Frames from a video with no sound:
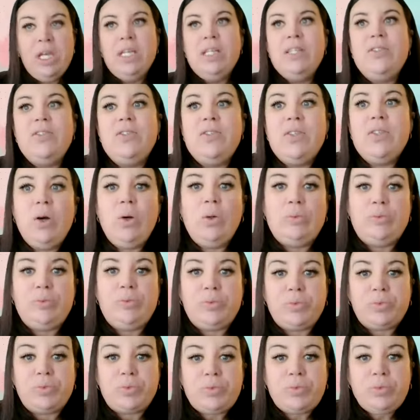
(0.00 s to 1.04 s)
So
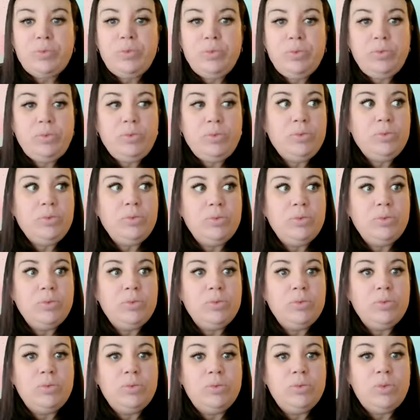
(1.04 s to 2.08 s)

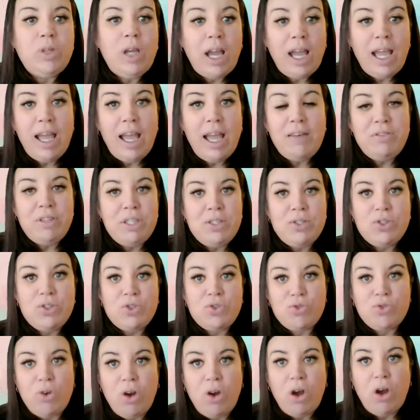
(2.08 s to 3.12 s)
I have this
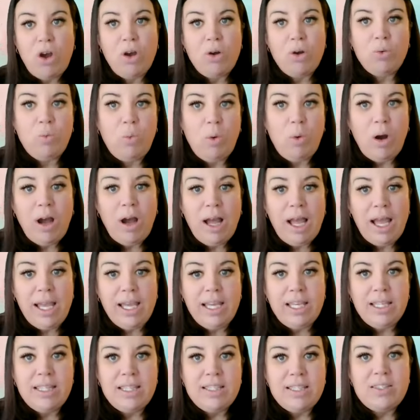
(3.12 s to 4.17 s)
strong
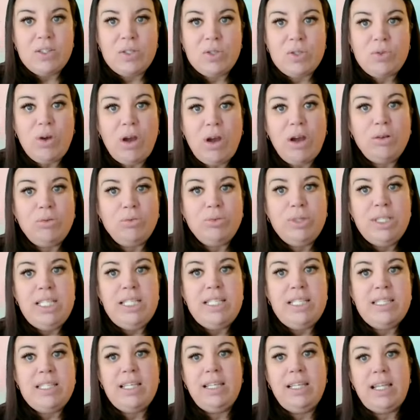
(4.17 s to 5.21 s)
why, this strong
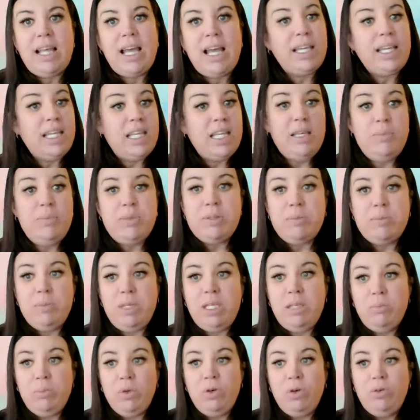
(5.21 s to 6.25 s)
reason that keeps
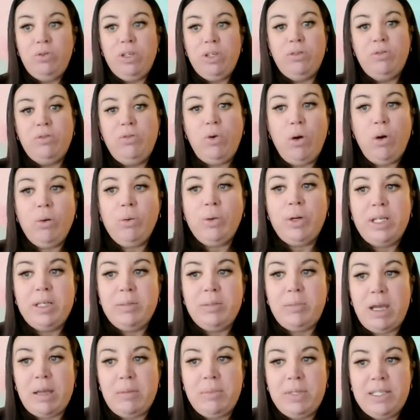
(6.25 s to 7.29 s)
me moving forward
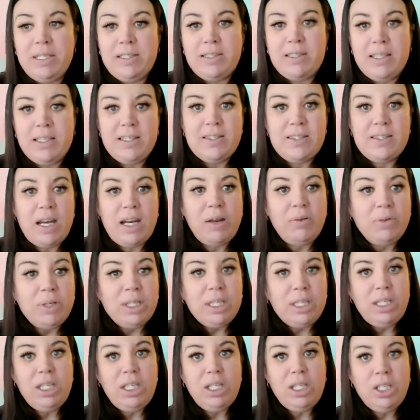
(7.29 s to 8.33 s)
in my business. And I
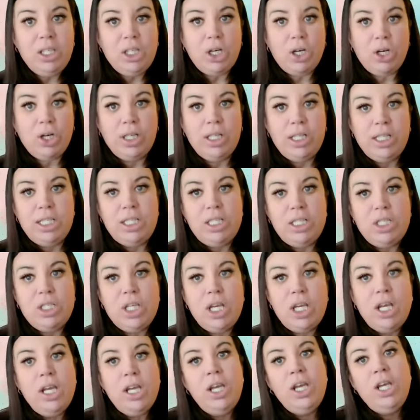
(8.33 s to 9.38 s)
really encourage
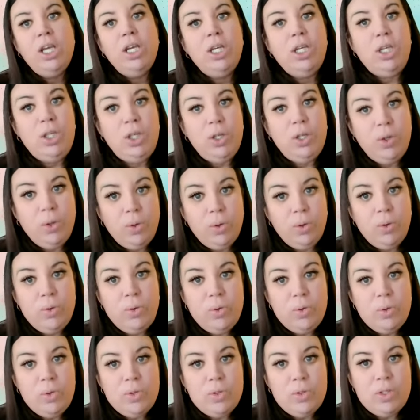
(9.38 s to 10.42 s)

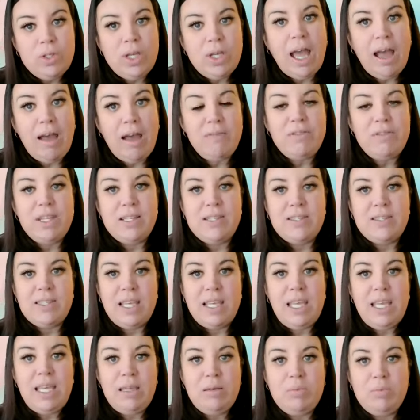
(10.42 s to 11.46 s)
you to have the
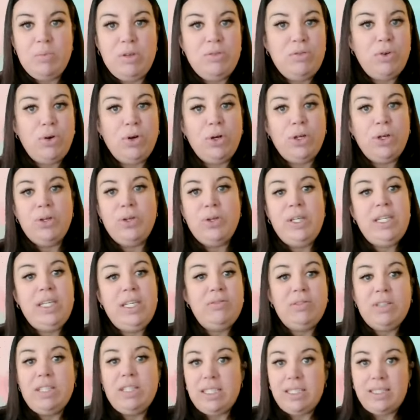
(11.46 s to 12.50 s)
same before you
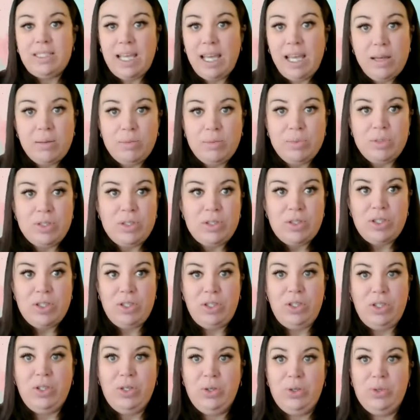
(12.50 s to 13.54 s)
even attempt to
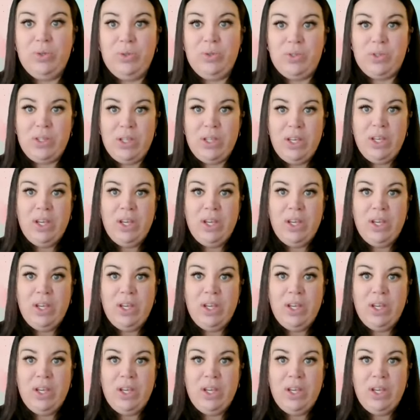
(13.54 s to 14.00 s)
use